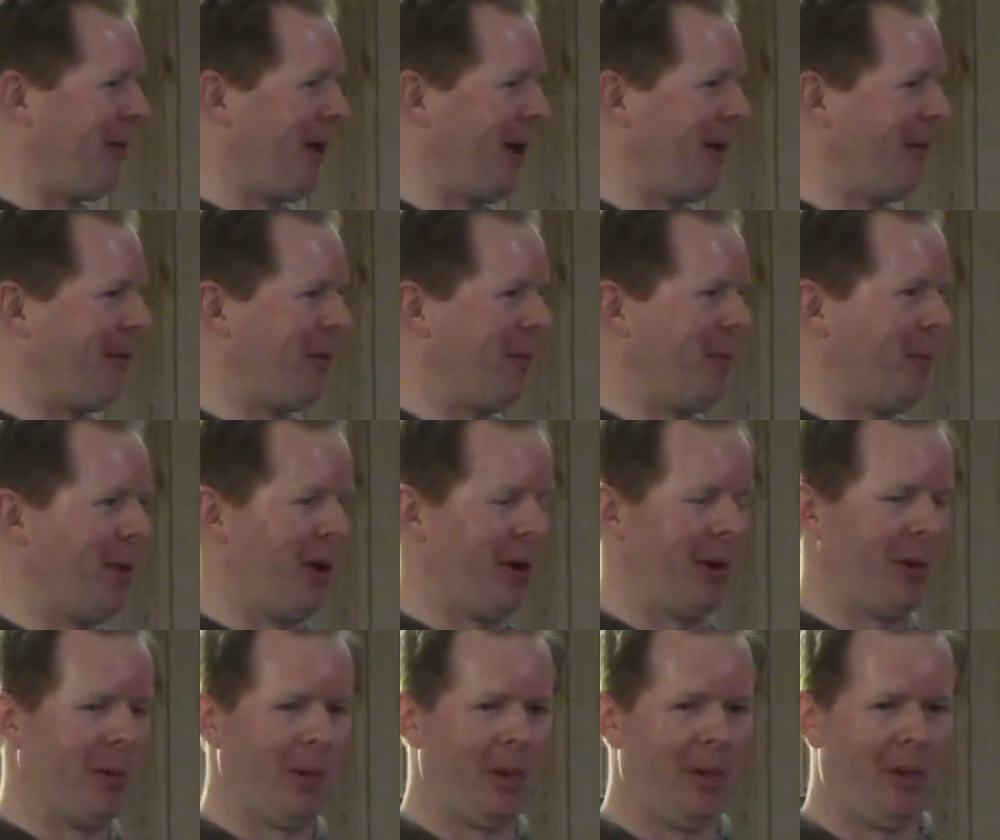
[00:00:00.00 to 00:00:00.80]
very
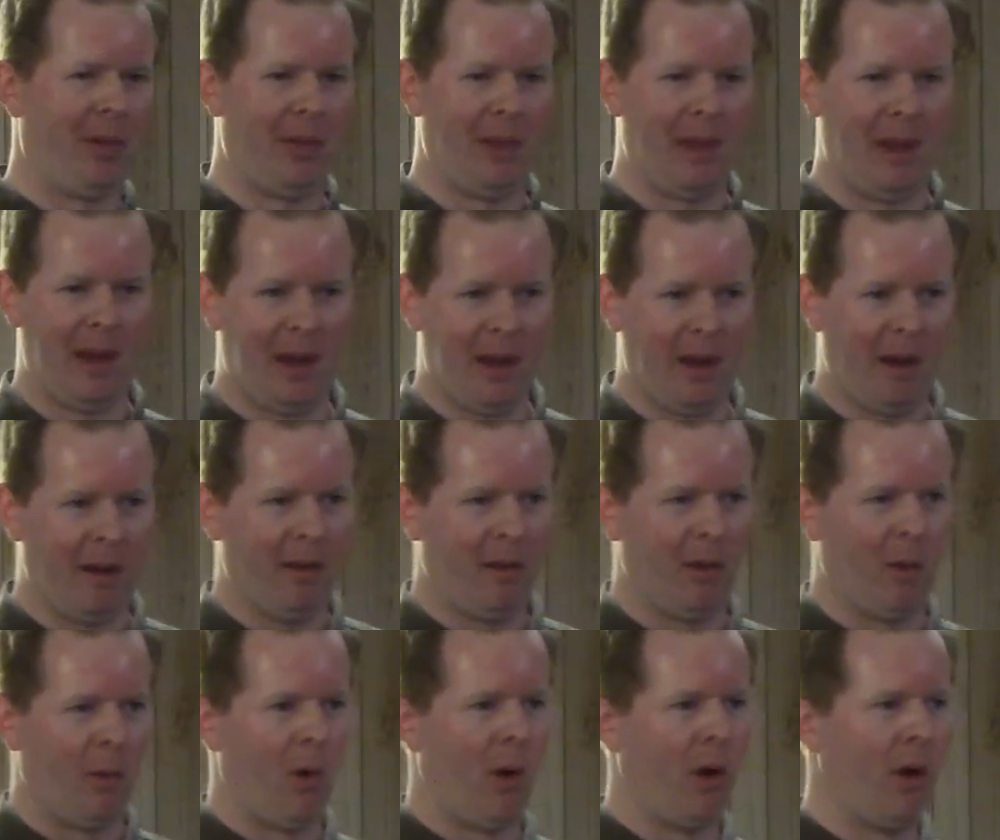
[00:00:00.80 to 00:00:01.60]
familiar with
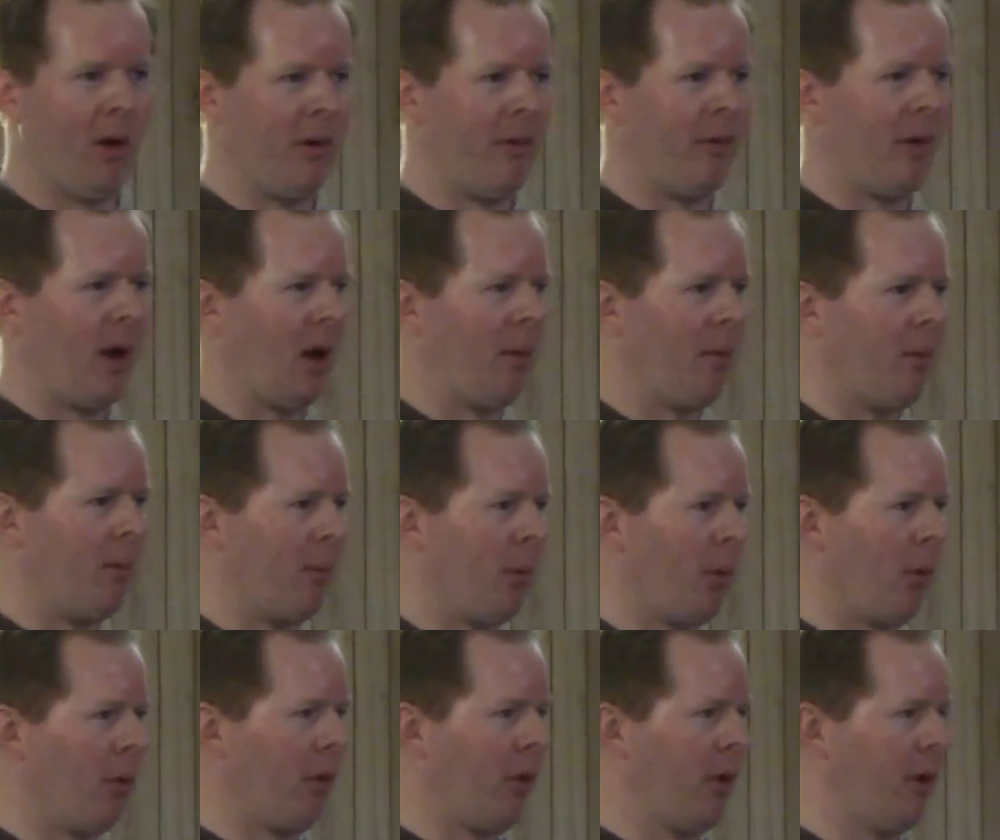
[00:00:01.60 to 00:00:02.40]
the, the Water
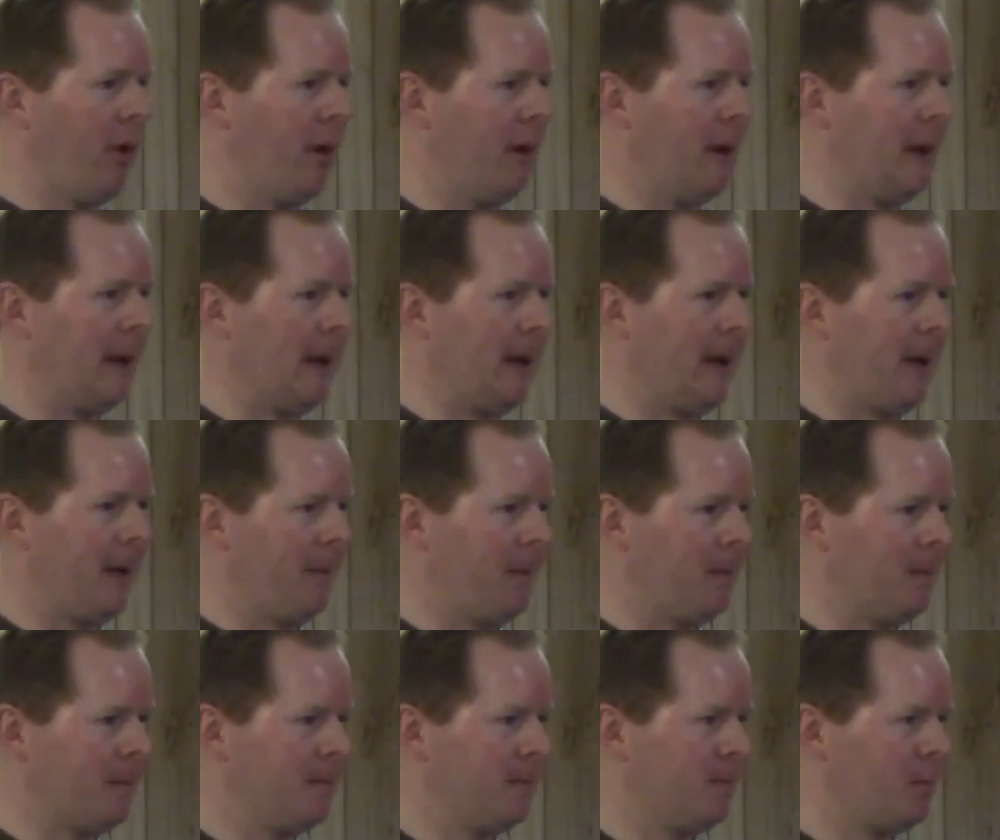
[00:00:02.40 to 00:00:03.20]
Development Board.
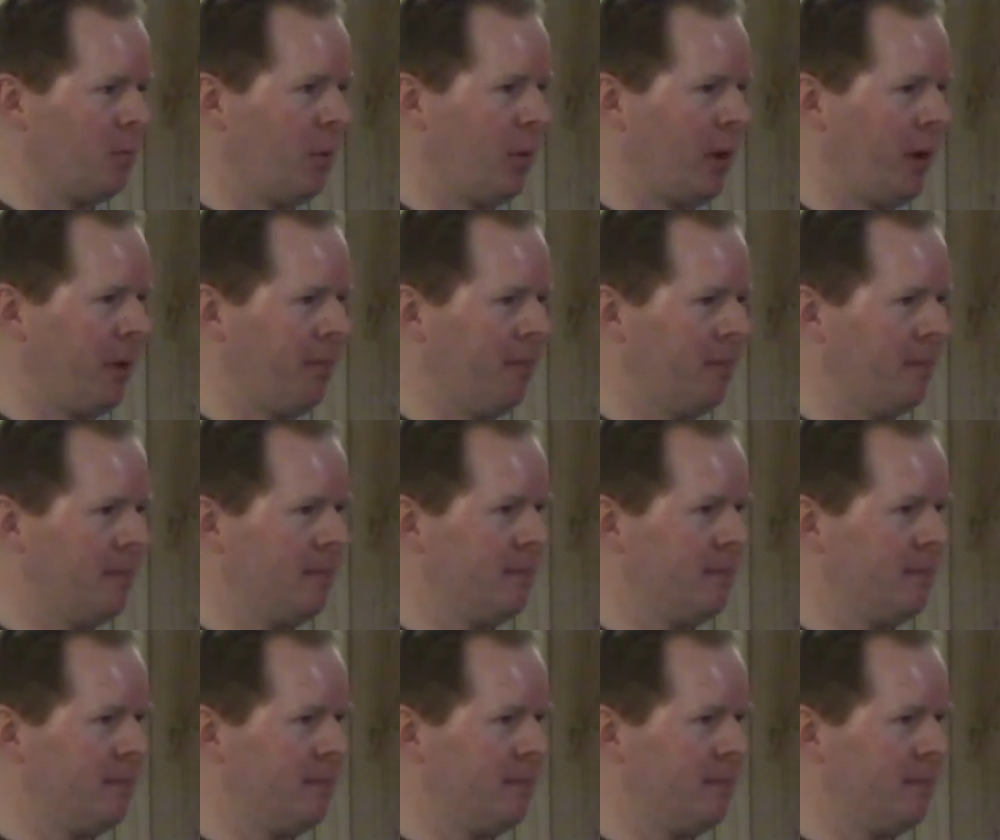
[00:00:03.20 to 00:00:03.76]
Um, we